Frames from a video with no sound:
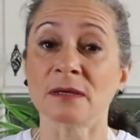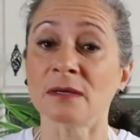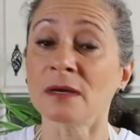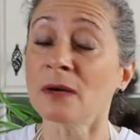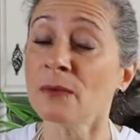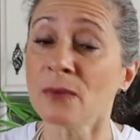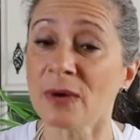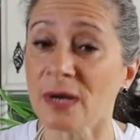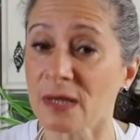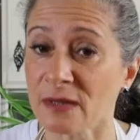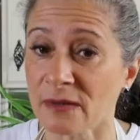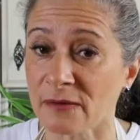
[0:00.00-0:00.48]

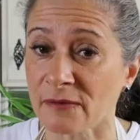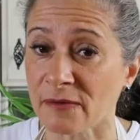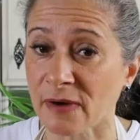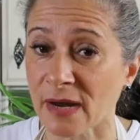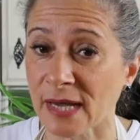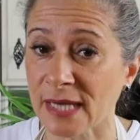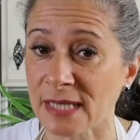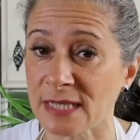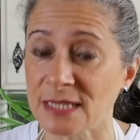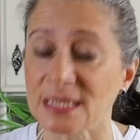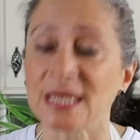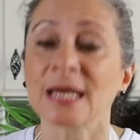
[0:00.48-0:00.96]
no other
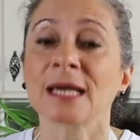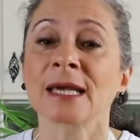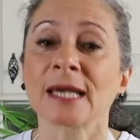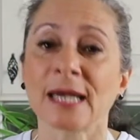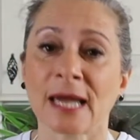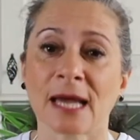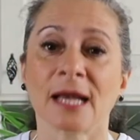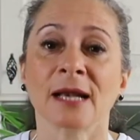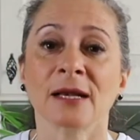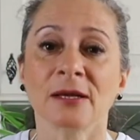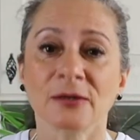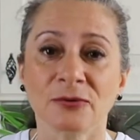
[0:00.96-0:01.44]
rice
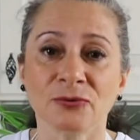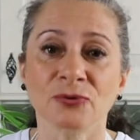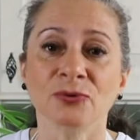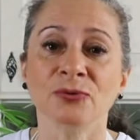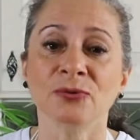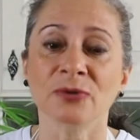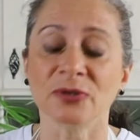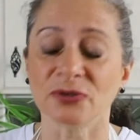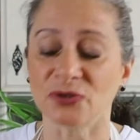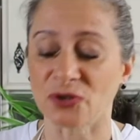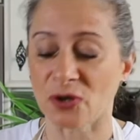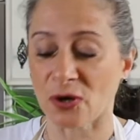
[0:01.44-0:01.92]
can do
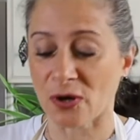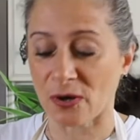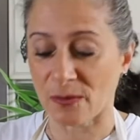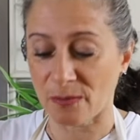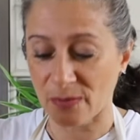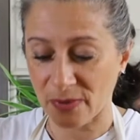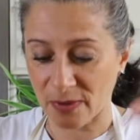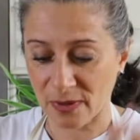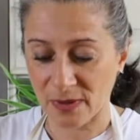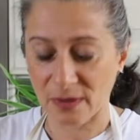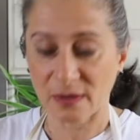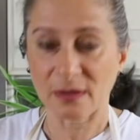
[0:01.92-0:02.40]
the job
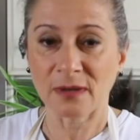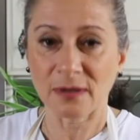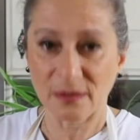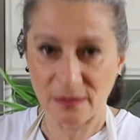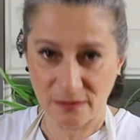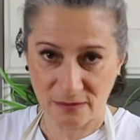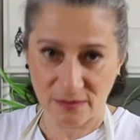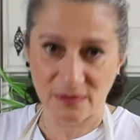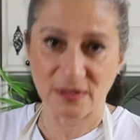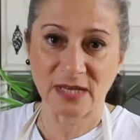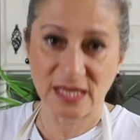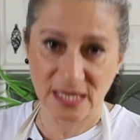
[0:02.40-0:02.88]

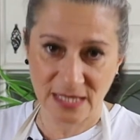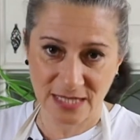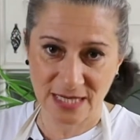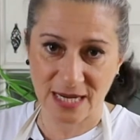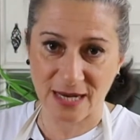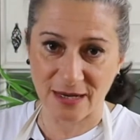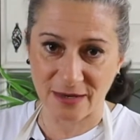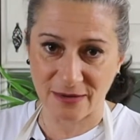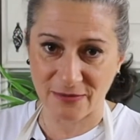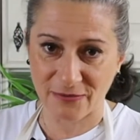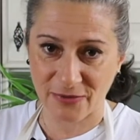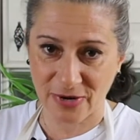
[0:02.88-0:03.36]
the
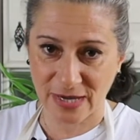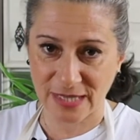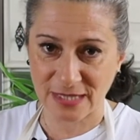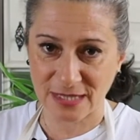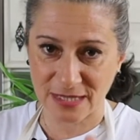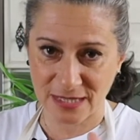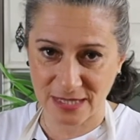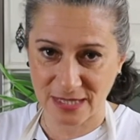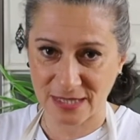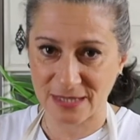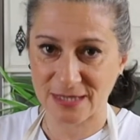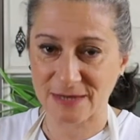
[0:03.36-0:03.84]
Italian rice
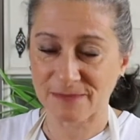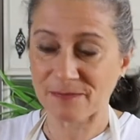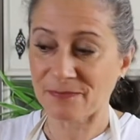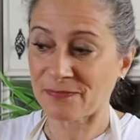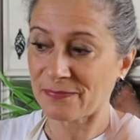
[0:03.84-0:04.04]
does.